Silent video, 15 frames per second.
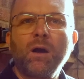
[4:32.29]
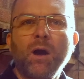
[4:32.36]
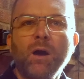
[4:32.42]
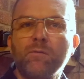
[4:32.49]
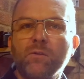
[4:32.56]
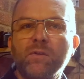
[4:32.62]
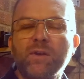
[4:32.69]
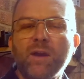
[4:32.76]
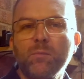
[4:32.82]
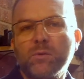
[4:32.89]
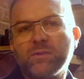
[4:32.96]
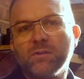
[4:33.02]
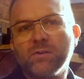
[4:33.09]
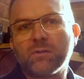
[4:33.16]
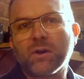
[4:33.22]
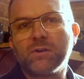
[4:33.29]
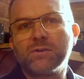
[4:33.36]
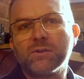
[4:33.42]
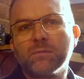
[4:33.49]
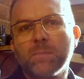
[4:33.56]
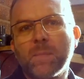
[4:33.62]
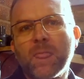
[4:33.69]
Over on the CAN bus
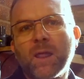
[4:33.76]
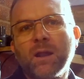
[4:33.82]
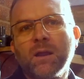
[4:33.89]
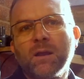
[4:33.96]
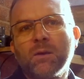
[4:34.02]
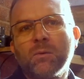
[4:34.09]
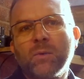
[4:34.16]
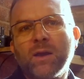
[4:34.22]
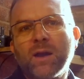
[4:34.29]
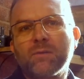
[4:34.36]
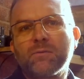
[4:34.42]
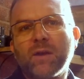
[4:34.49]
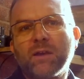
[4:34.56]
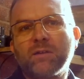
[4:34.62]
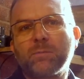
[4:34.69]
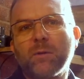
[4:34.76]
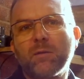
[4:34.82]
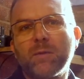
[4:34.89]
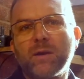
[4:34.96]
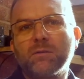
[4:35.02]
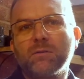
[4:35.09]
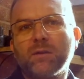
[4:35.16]
integration, we have
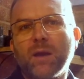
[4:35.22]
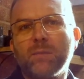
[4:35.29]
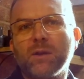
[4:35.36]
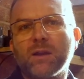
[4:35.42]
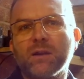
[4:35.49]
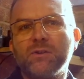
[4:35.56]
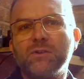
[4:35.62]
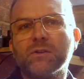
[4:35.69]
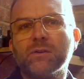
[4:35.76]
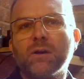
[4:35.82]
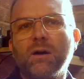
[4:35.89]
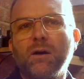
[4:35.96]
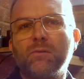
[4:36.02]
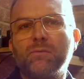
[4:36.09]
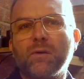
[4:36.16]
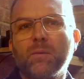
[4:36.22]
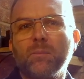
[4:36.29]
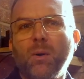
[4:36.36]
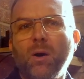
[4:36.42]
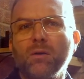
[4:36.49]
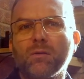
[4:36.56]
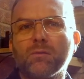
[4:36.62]
experimental emulation of
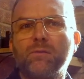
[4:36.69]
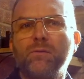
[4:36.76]
Pylon